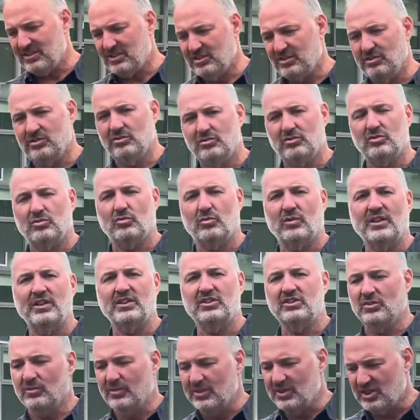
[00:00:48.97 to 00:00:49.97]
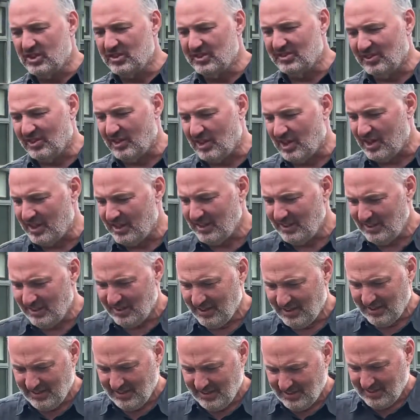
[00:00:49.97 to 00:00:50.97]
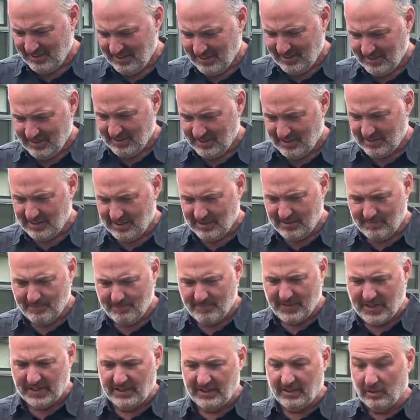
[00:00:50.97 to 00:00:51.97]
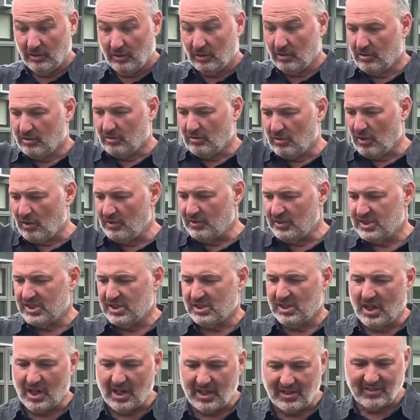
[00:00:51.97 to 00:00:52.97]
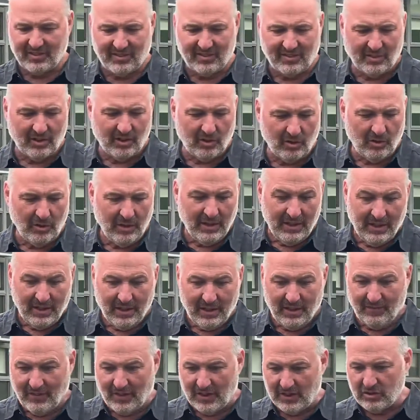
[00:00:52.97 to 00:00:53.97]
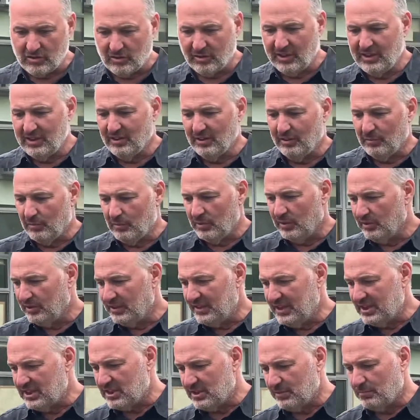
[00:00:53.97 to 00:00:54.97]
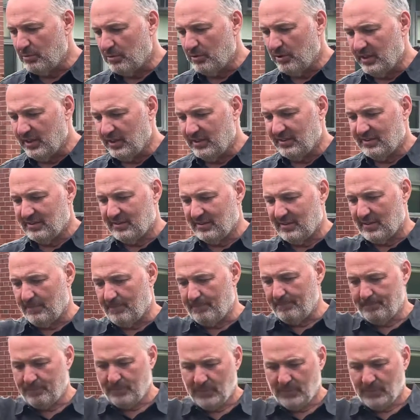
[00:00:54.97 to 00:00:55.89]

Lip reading: to 22 inches long. And they'll grow in stalks, so eventually we'll need to put in some